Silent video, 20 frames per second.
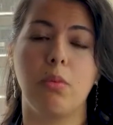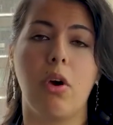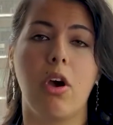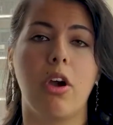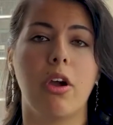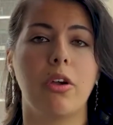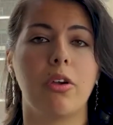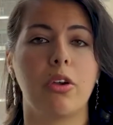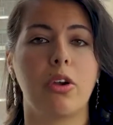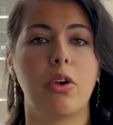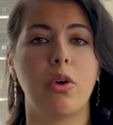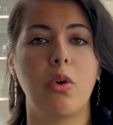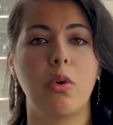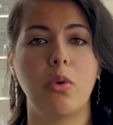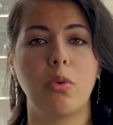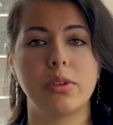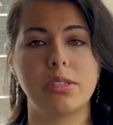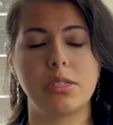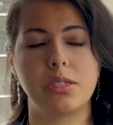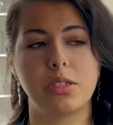our
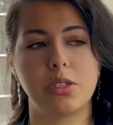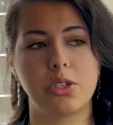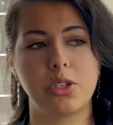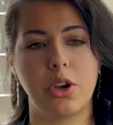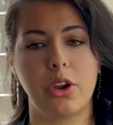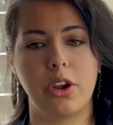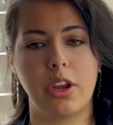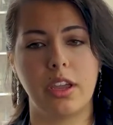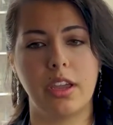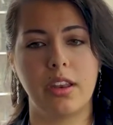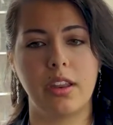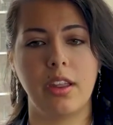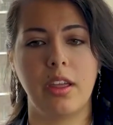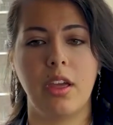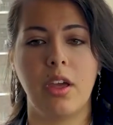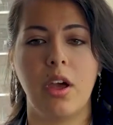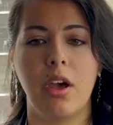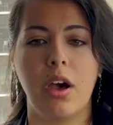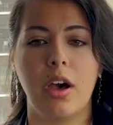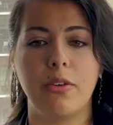goal was to target
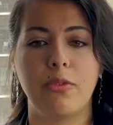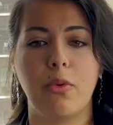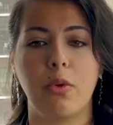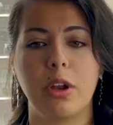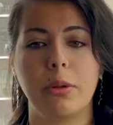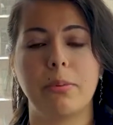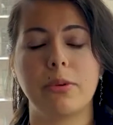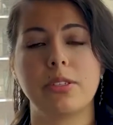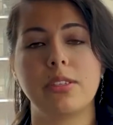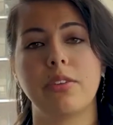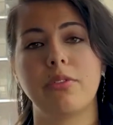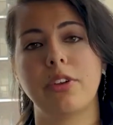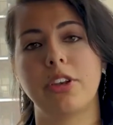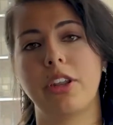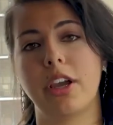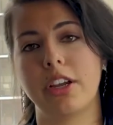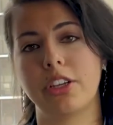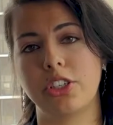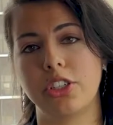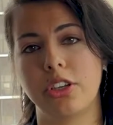a 40%
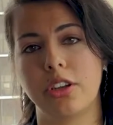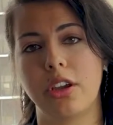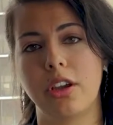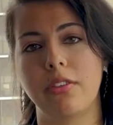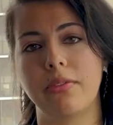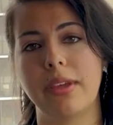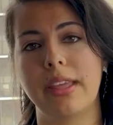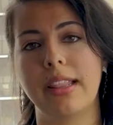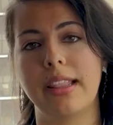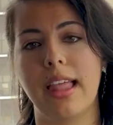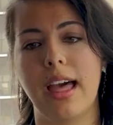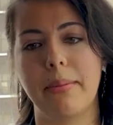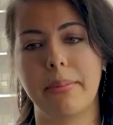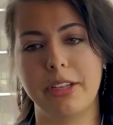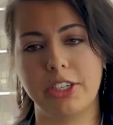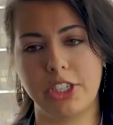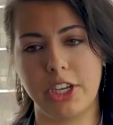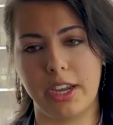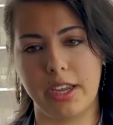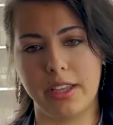reduction of
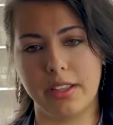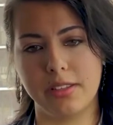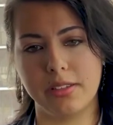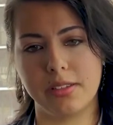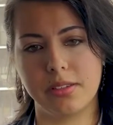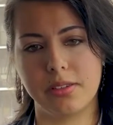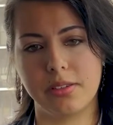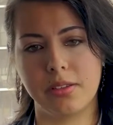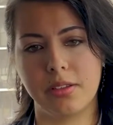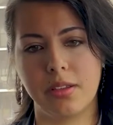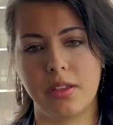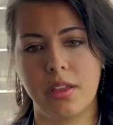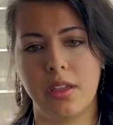in-lobby check-ins.